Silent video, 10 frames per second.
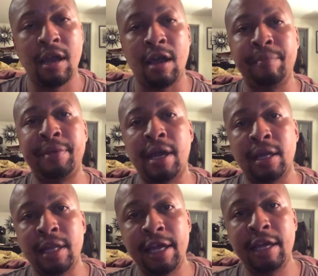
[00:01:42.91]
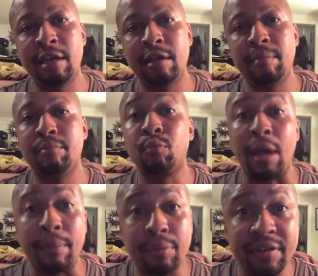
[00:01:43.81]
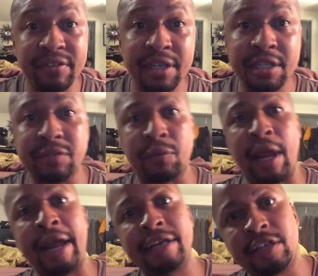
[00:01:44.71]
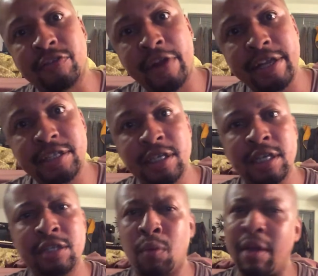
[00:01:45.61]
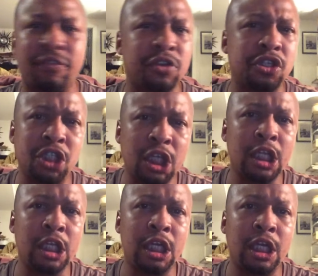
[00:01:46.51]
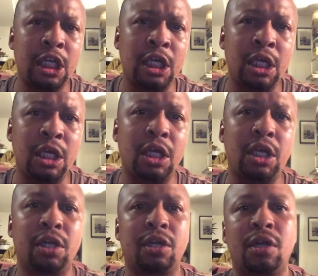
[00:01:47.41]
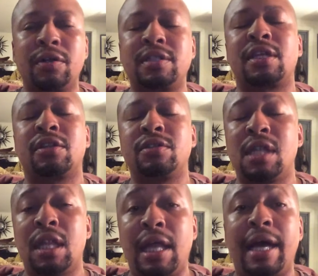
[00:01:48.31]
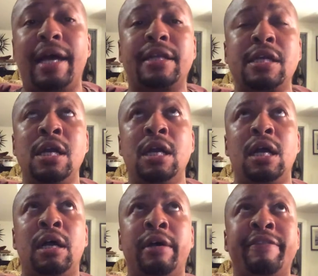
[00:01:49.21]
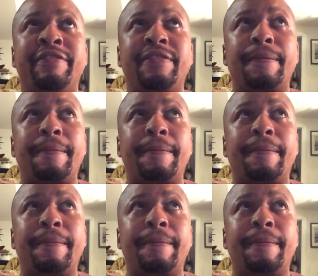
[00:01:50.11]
BLM, white privilege, anti-racist, white fragility. You know, it's like there's a lot of